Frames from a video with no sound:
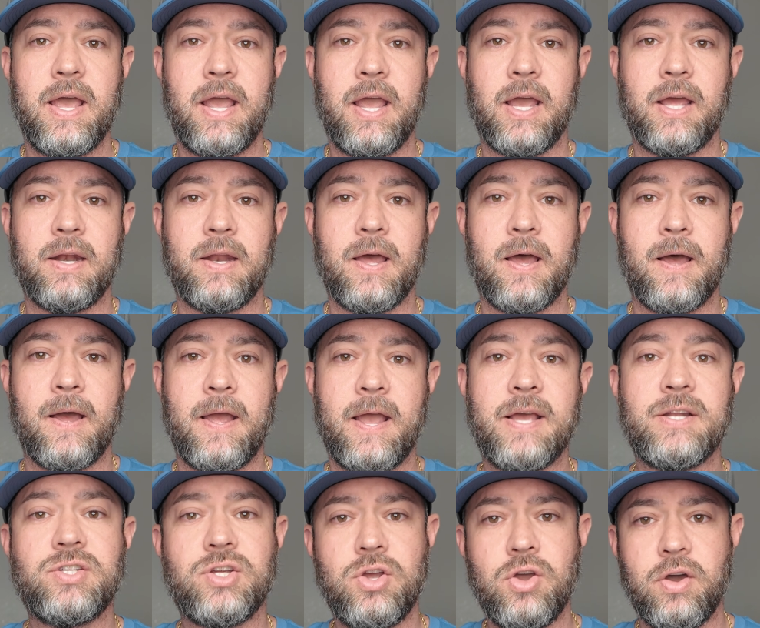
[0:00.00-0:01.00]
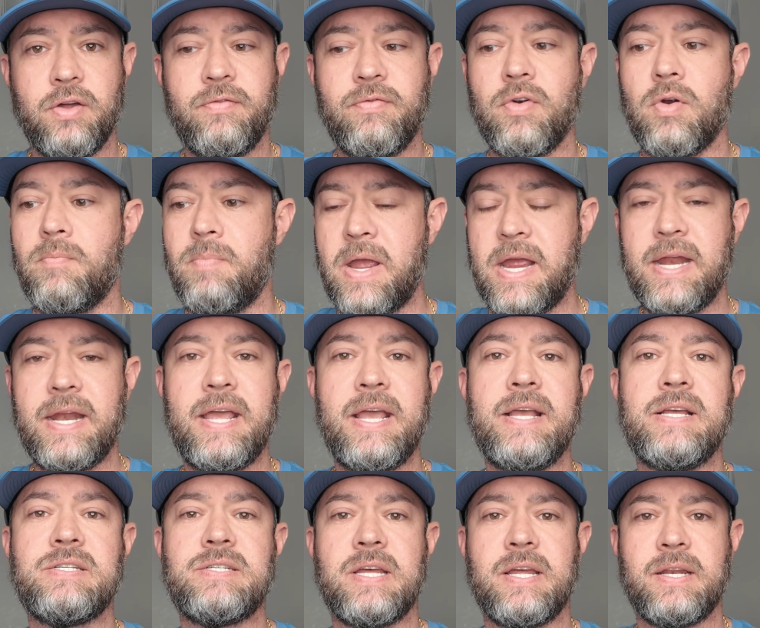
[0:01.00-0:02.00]
And it's good for
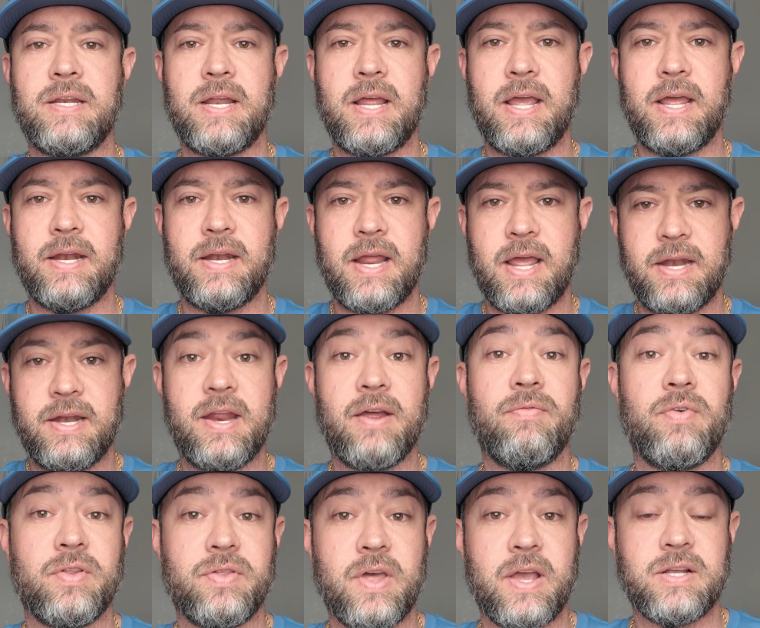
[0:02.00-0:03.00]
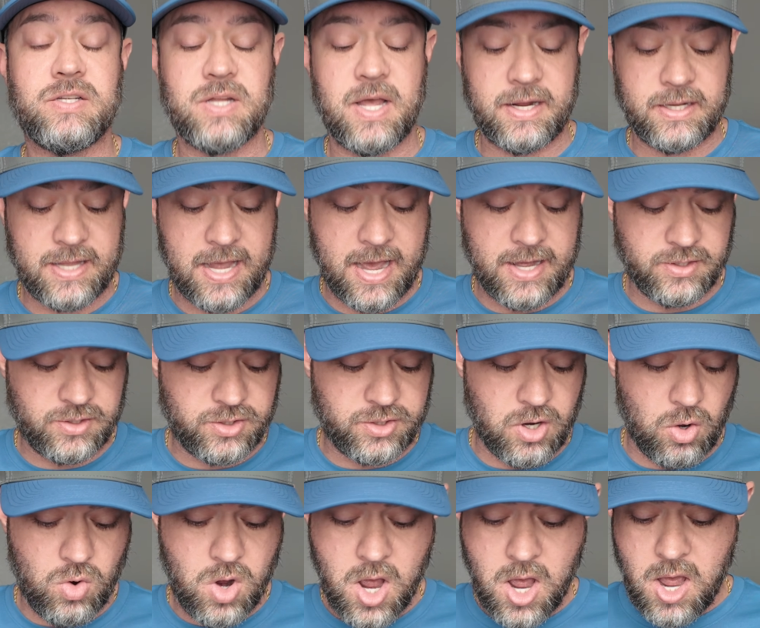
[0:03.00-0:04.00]
beanies and different things like that.
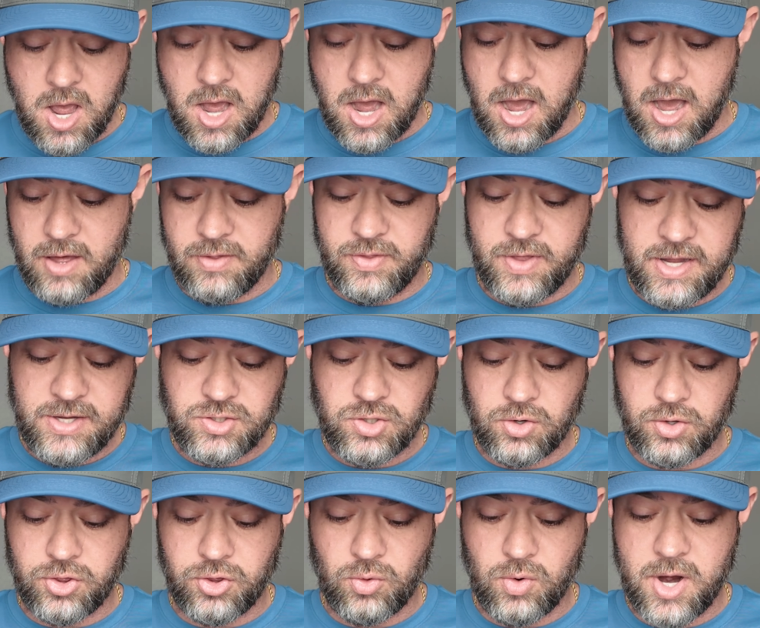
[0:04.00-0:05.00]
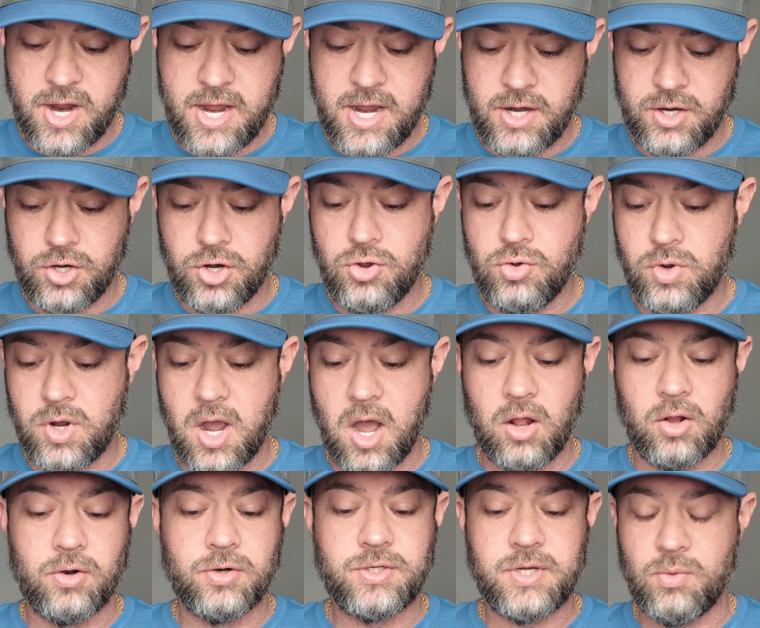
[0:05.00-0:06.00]
So these are three new
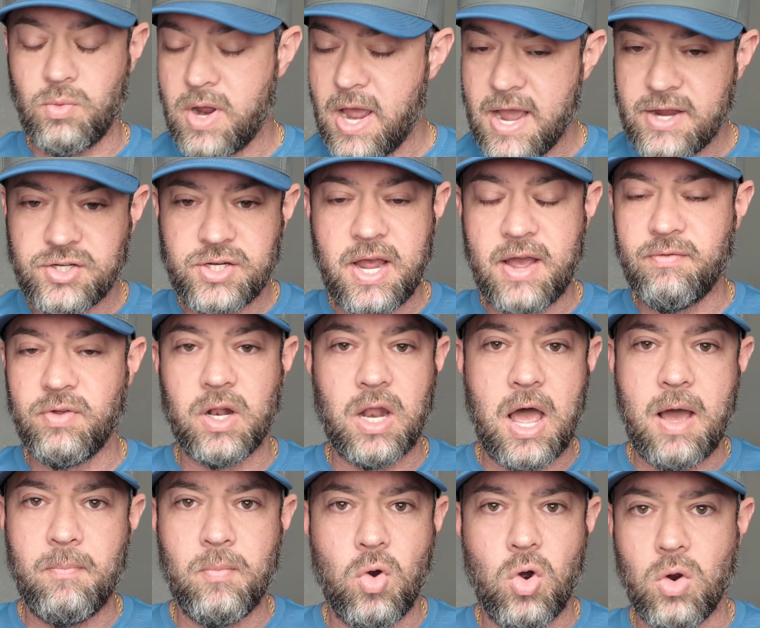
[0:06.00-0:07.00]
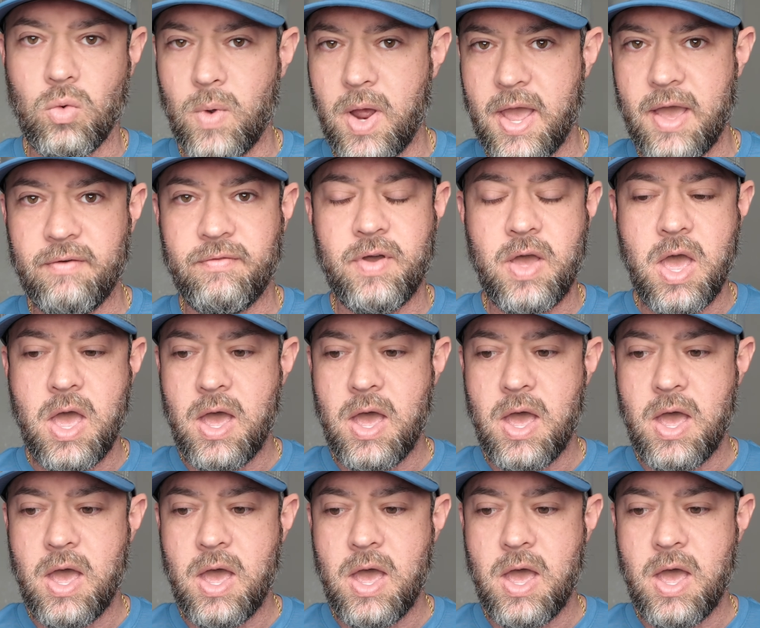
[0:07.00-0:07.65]
colors, and we actually have a lot more. We have